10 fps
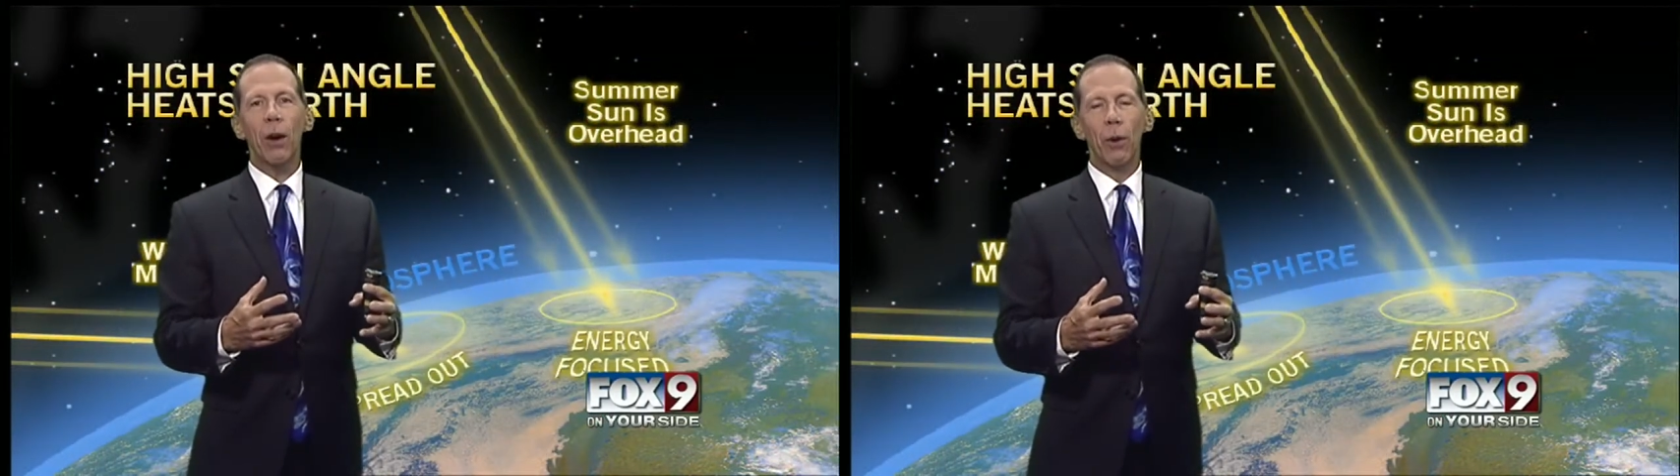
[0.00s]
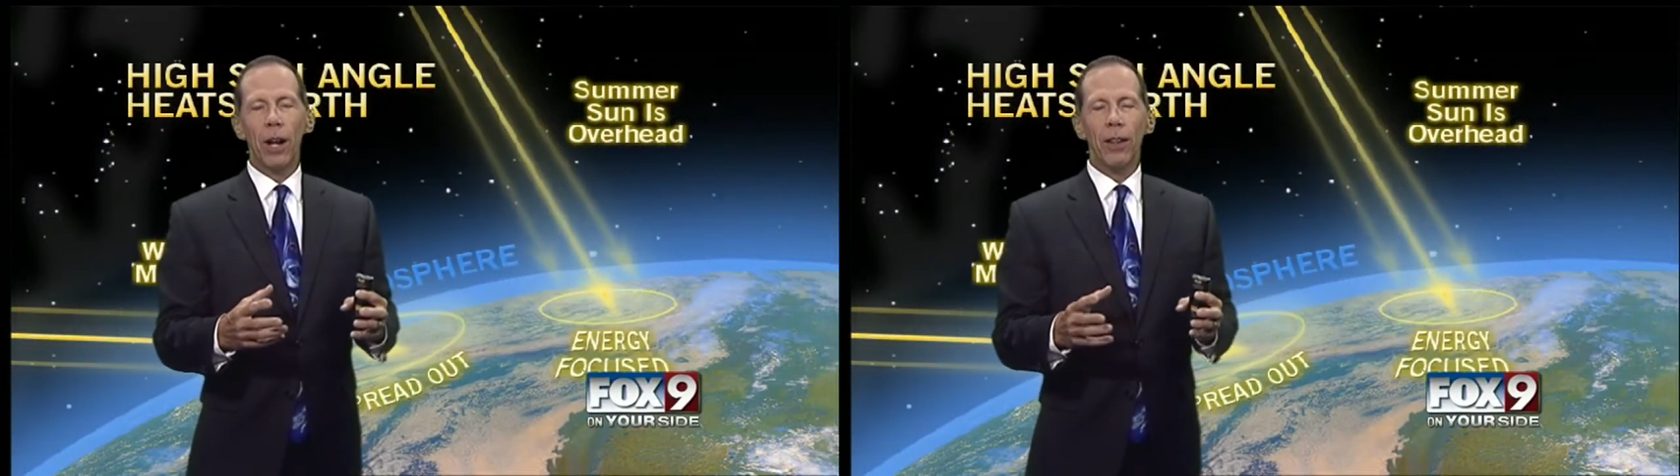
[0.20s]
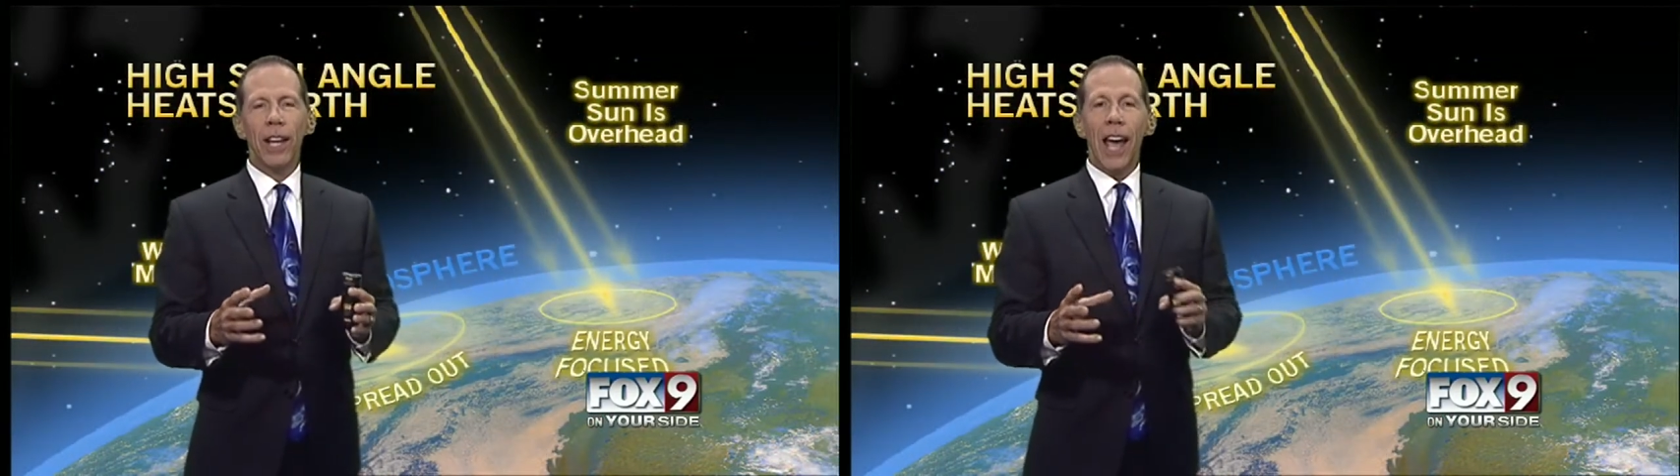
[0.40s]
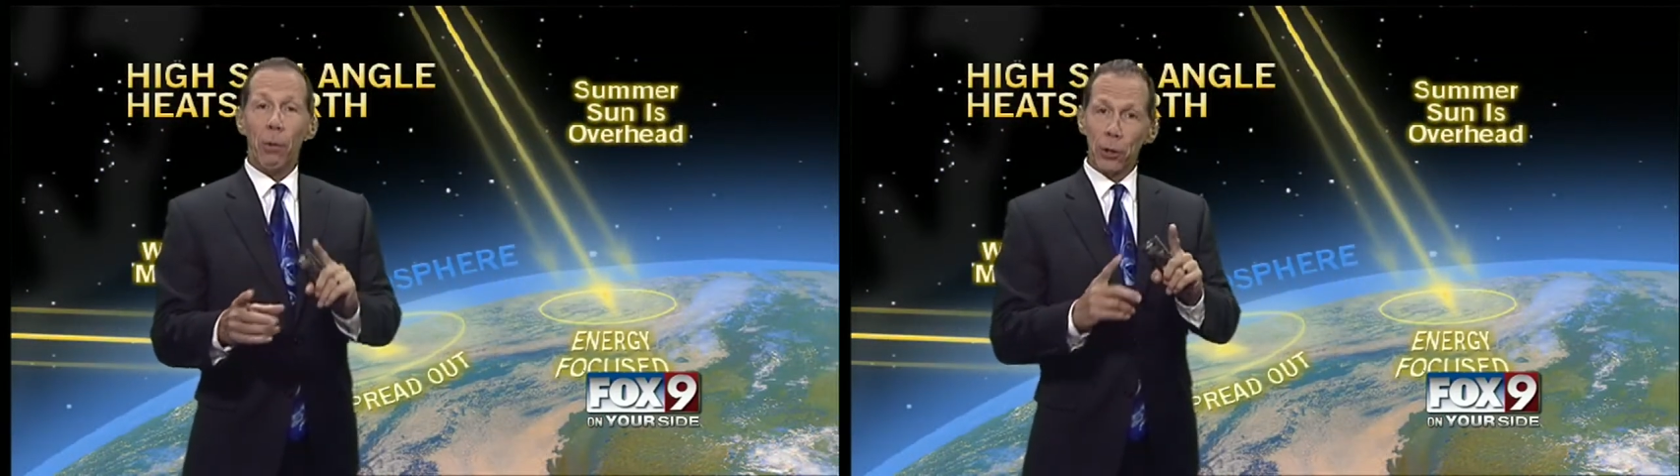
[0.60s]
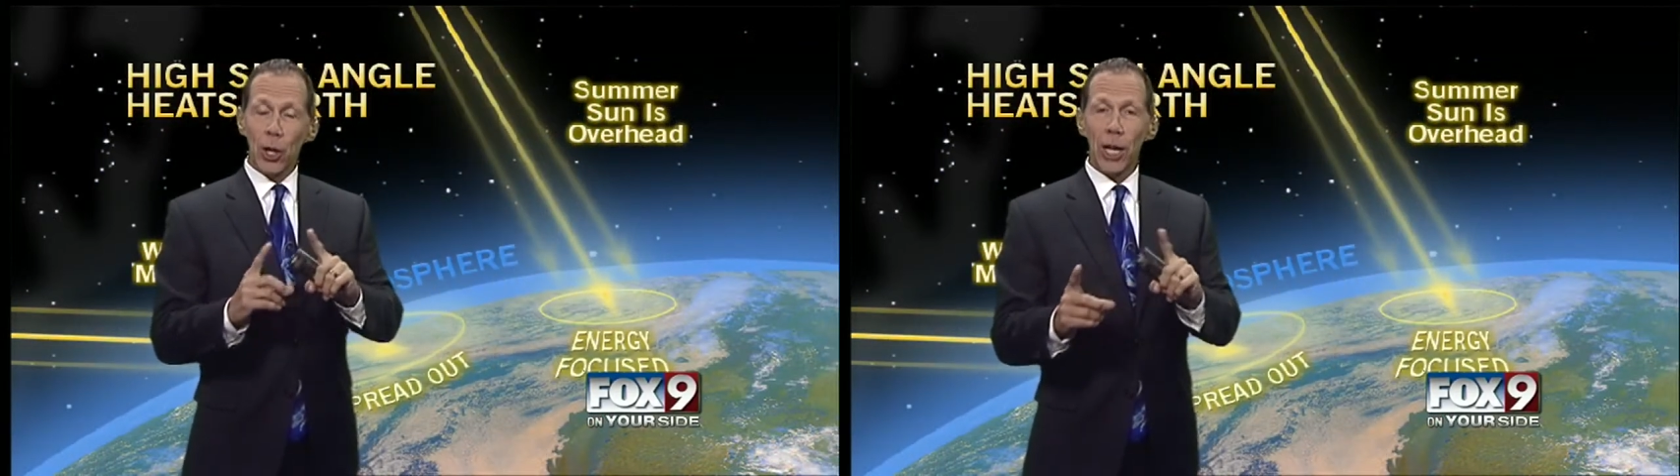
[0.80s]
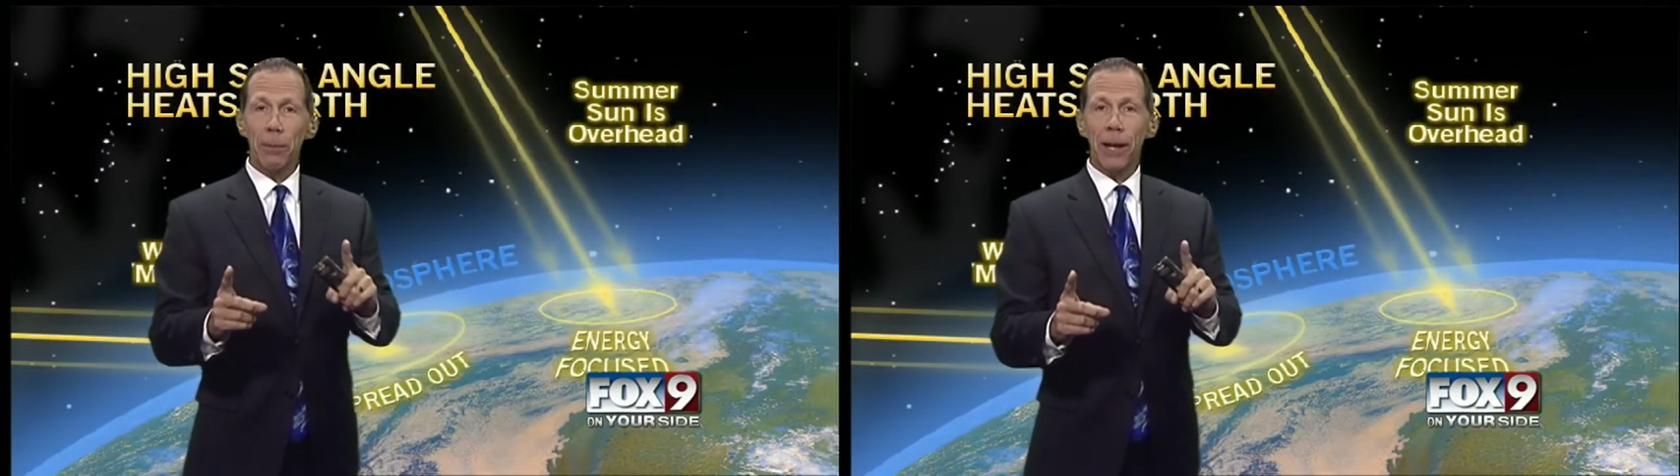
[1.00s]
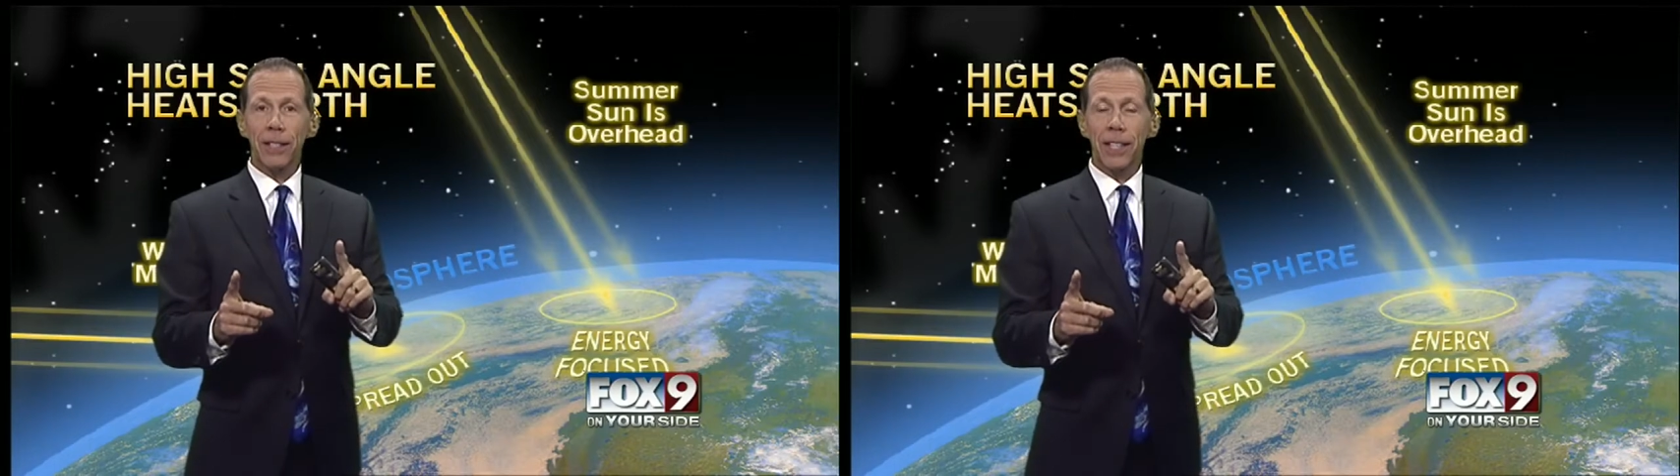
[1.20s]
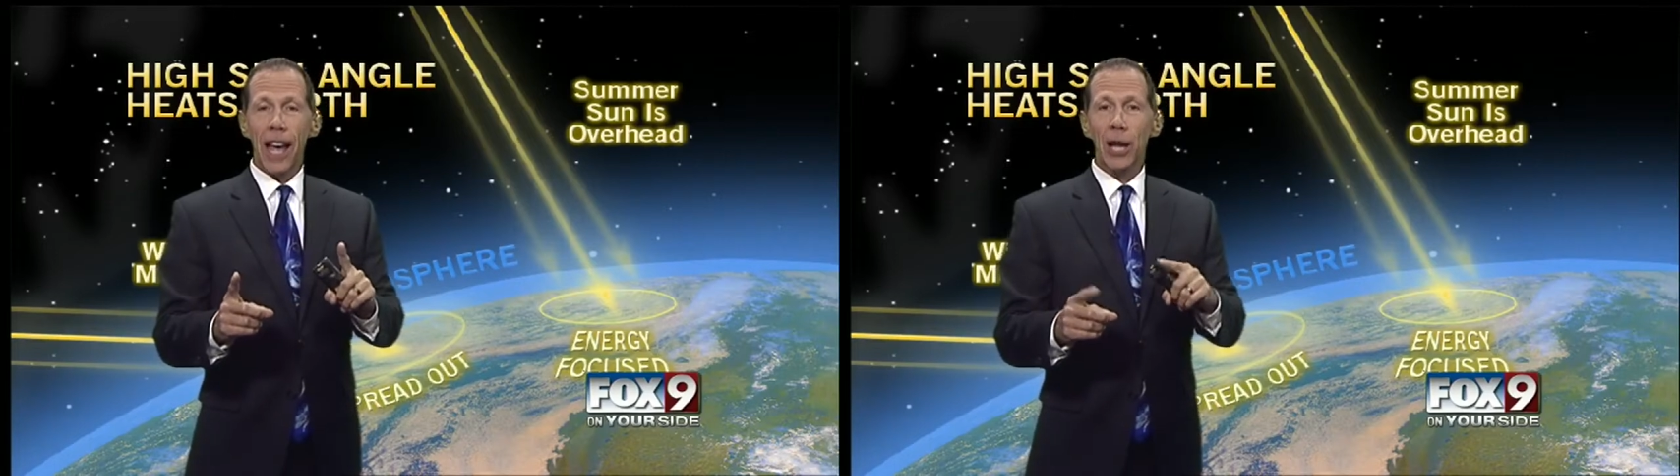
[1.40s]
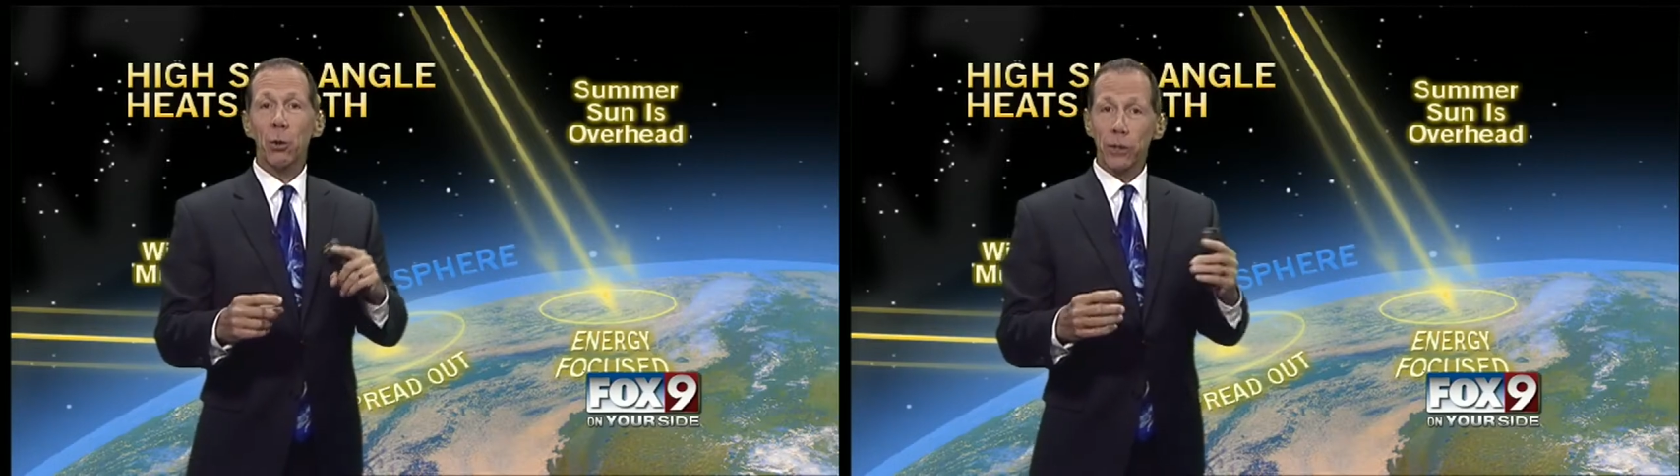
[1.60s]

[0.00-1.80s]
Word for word: Well, and we'll talk about the actual